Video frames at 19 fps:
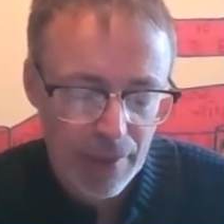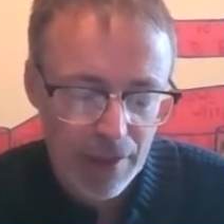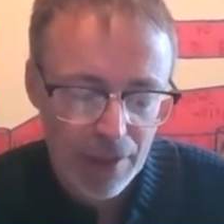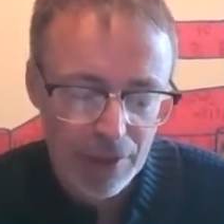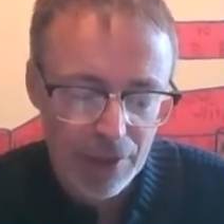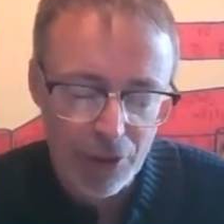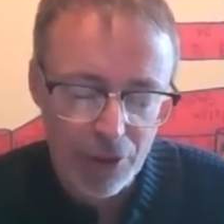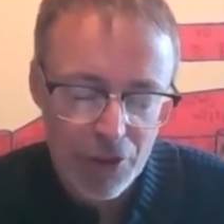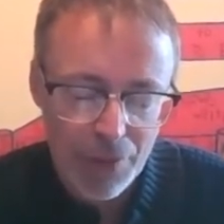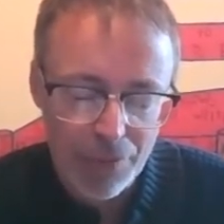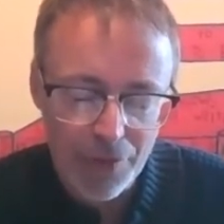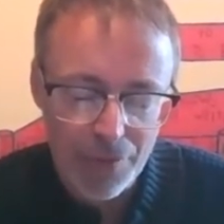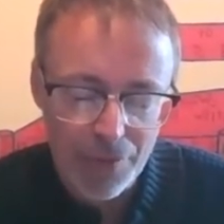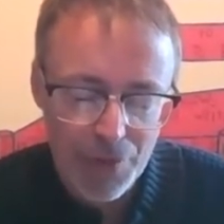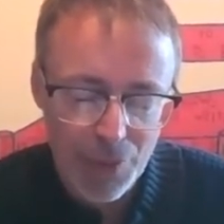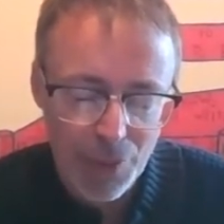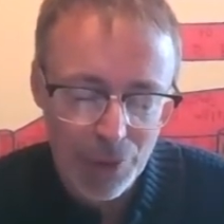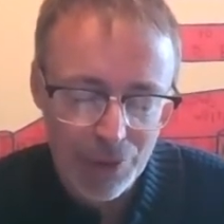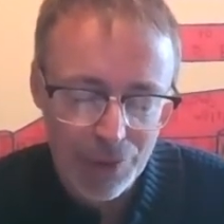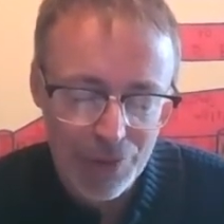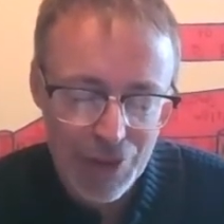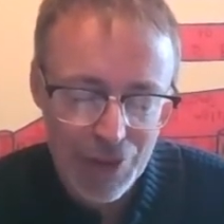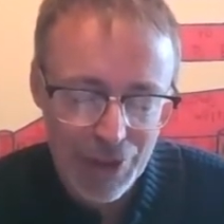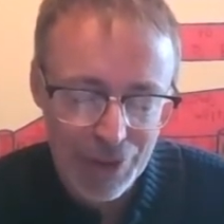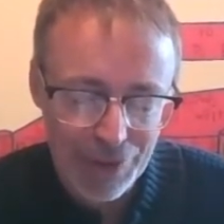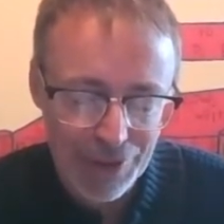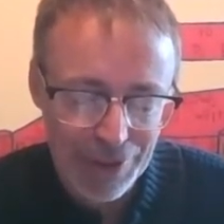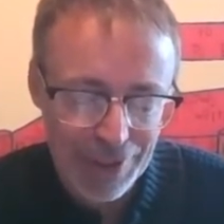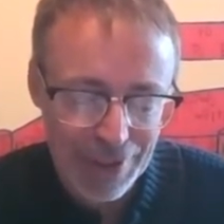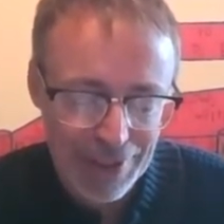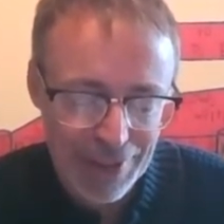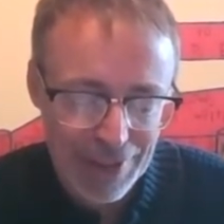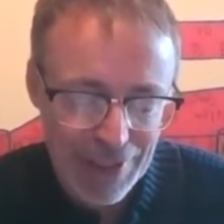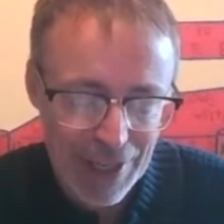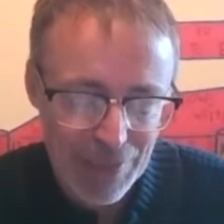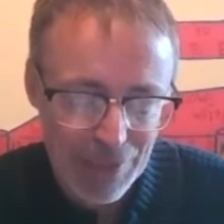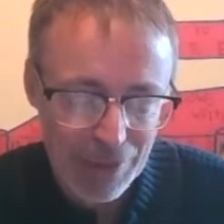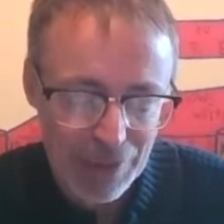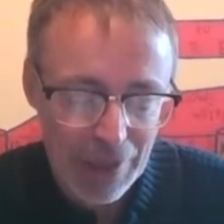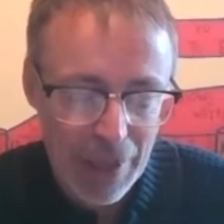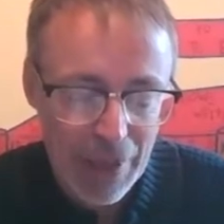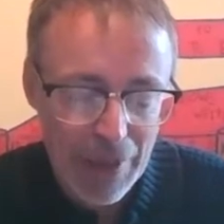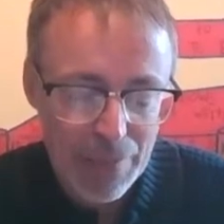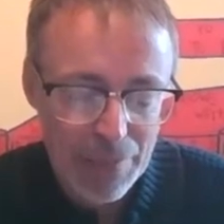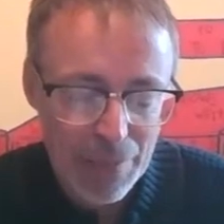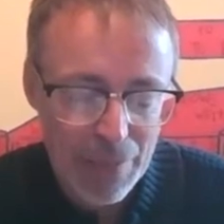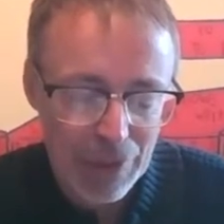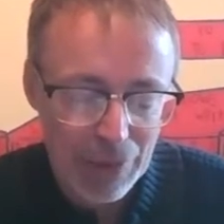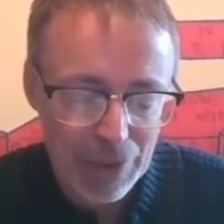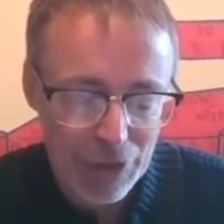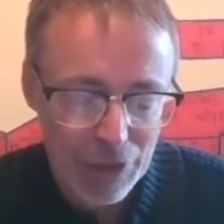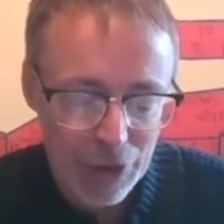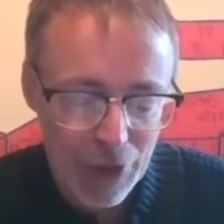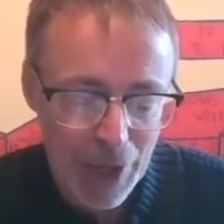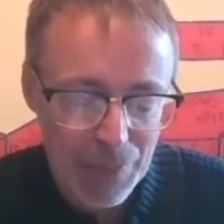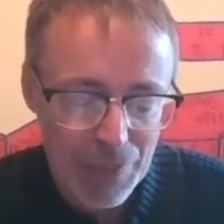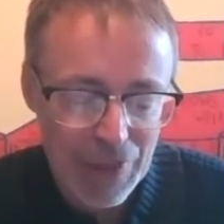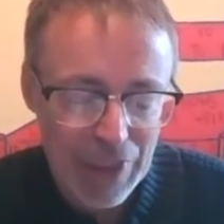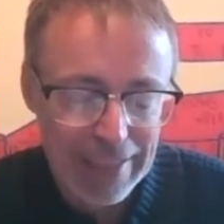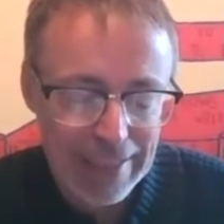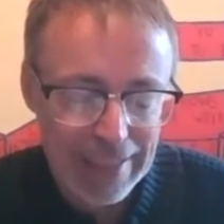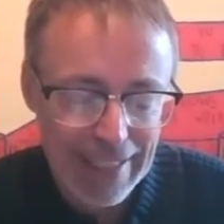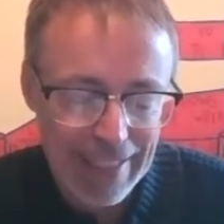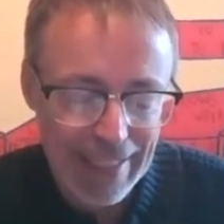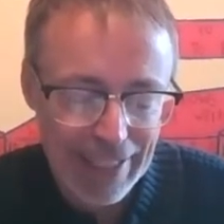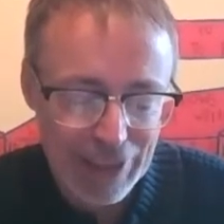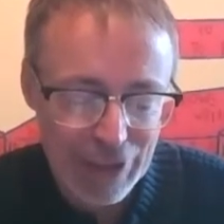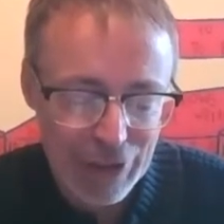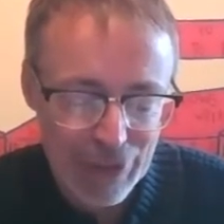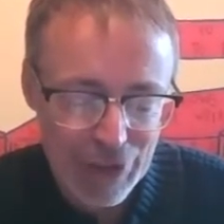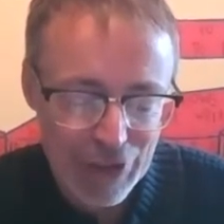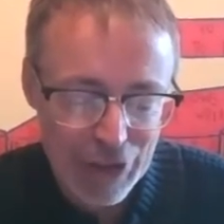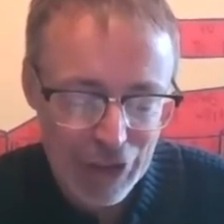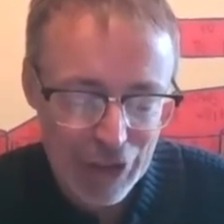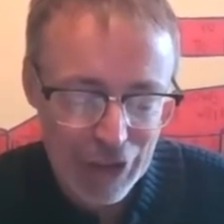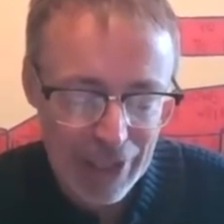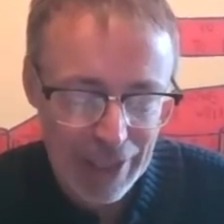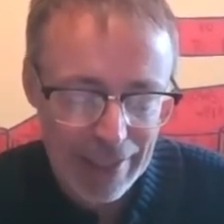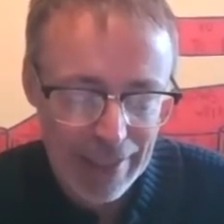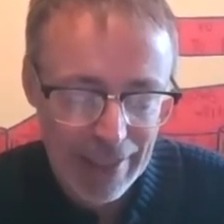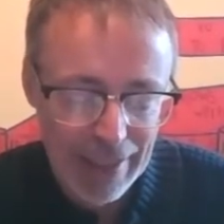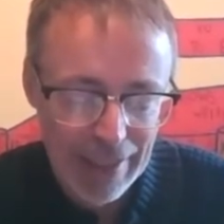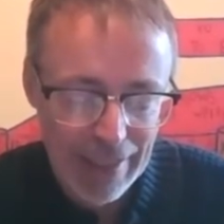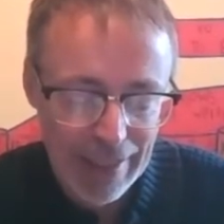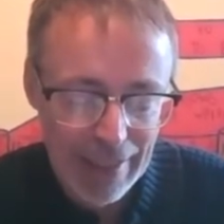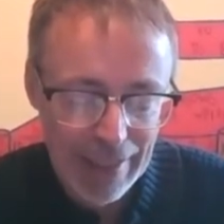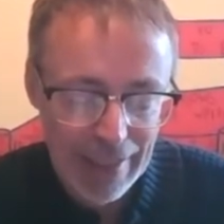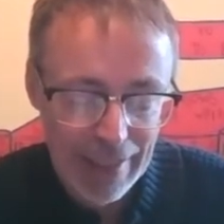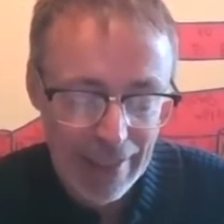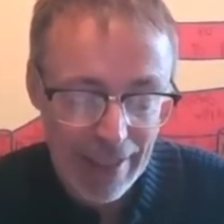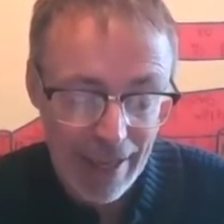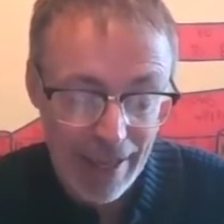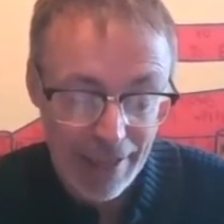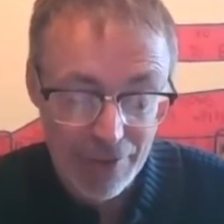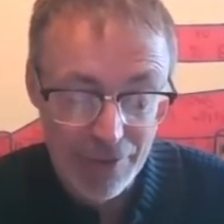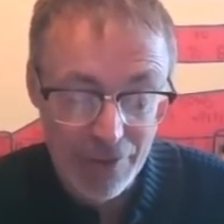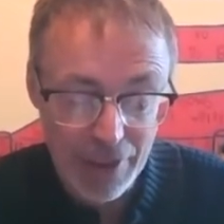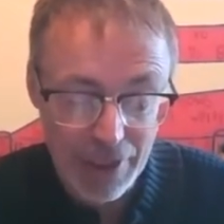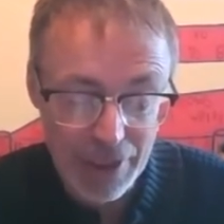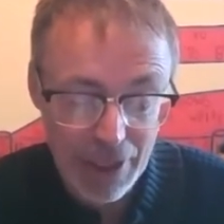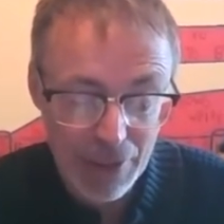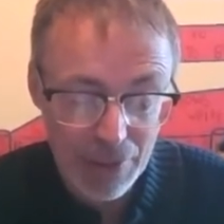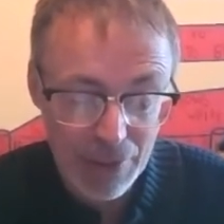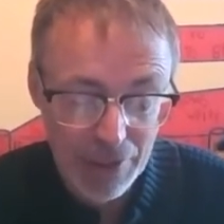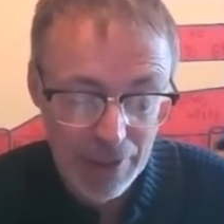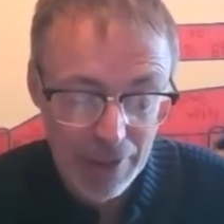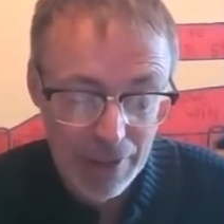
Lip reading: He looks up from his bowl of cereal at the table. Milk drops clinging to his chin. And a video?